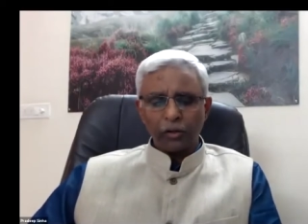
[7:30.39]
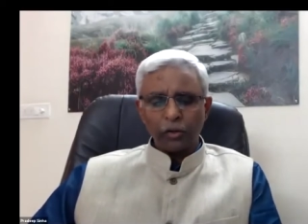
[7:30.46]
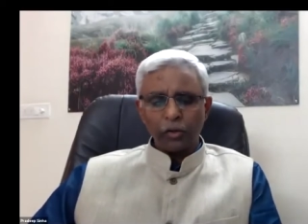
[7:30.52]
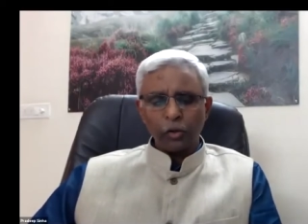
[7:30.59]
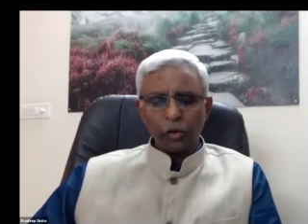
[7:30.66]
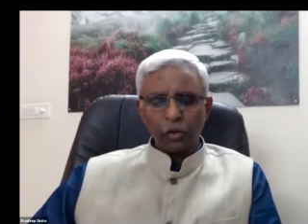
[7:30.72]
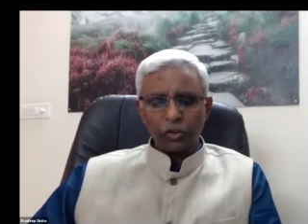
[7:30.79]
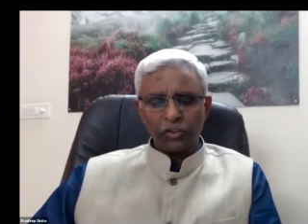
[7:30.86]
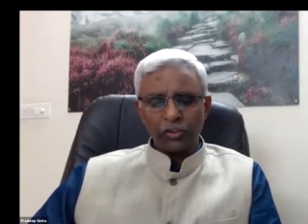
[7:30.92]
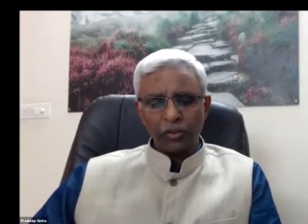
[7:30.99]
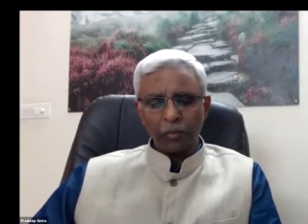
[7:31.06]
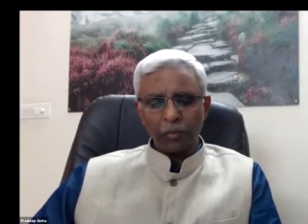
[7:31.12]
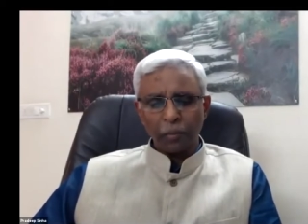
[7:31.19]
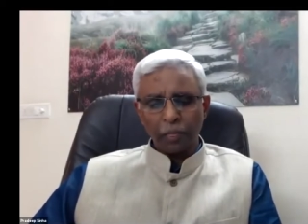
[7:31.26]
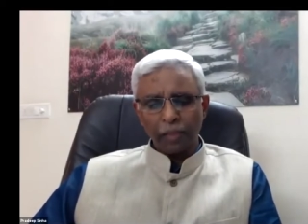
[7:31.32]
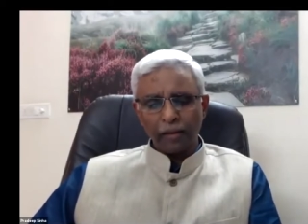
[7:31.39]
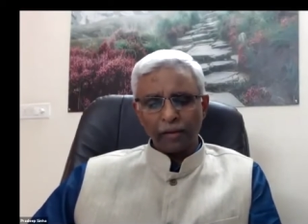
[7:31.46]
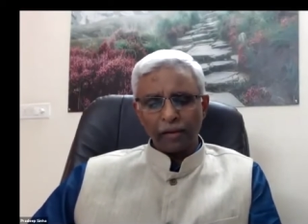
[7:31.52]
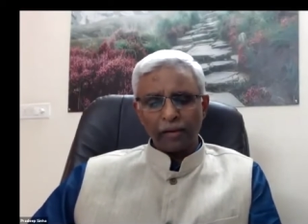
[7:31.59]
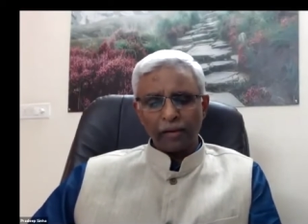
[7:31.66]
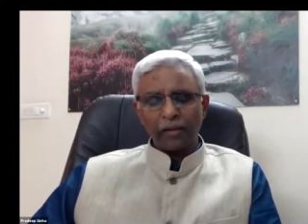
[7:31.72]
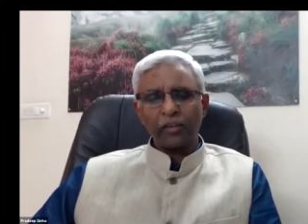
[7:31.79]
used
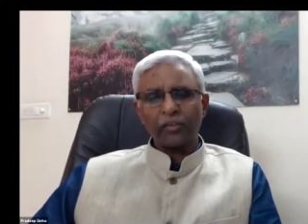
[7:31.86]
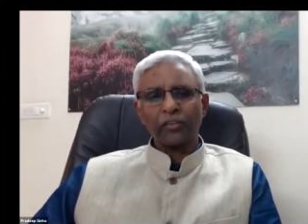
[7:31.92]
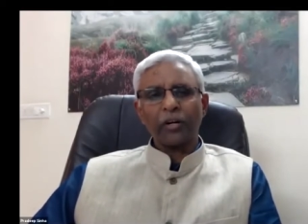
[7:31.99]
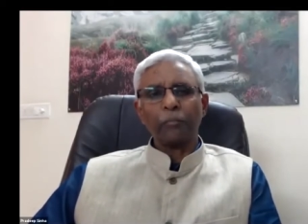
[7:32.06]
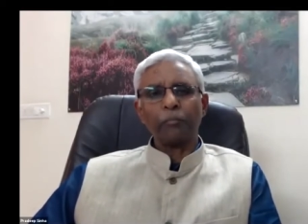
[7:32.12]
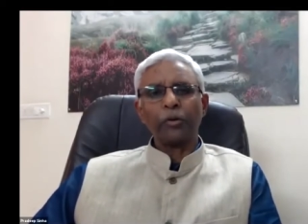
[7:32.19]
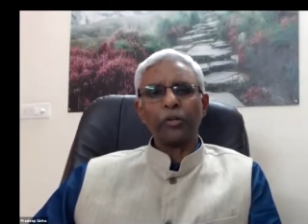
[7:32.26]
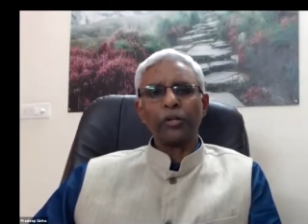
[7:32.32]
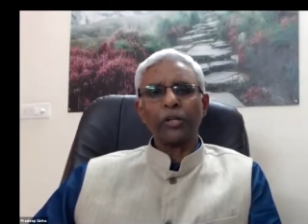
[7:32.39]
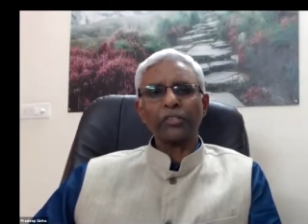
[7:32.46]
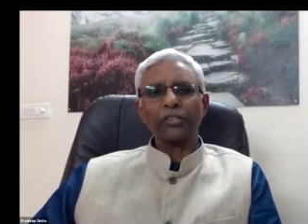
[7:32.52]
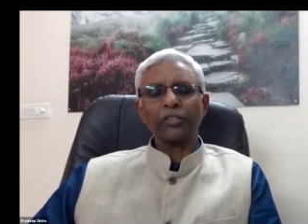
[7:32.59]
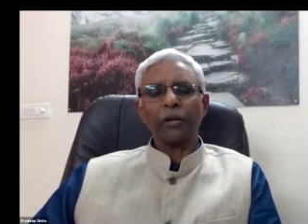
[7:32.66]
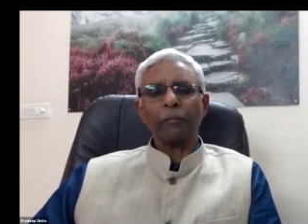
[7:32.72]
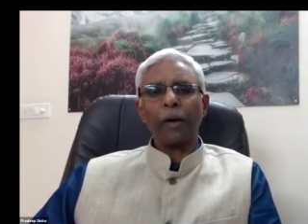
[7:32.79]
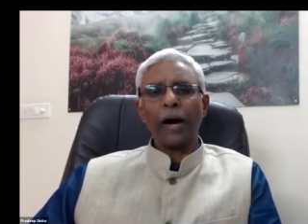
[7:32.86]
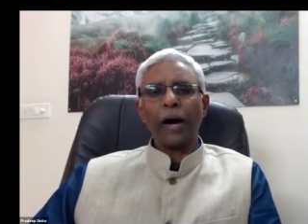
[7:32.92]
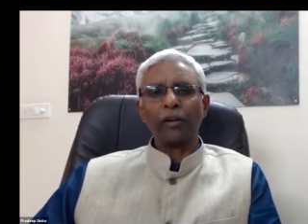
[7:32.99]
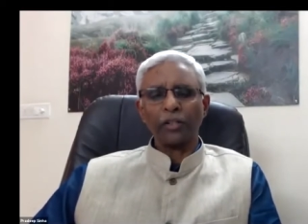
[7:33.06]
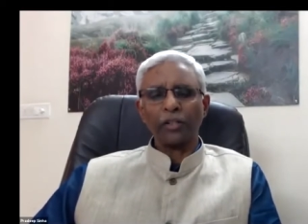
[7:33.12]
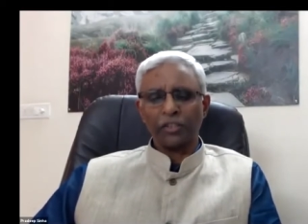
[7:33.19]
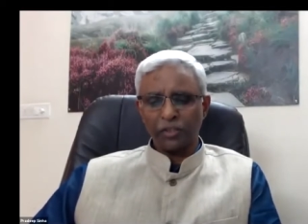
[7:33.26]
is computational
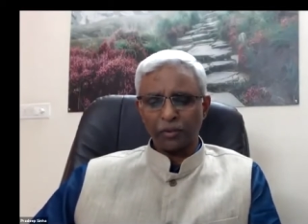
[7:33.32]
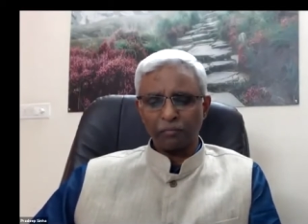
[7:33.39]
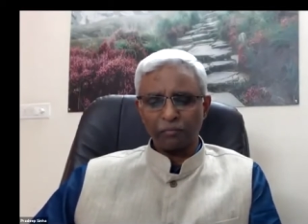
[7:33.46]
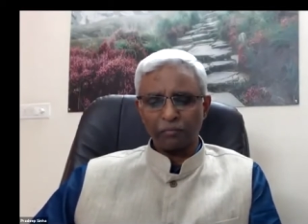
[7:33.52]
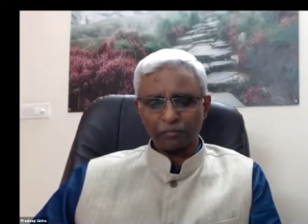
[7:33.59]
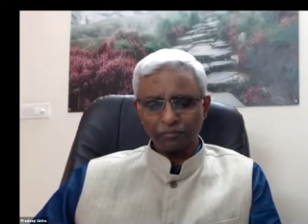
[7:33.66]
biology.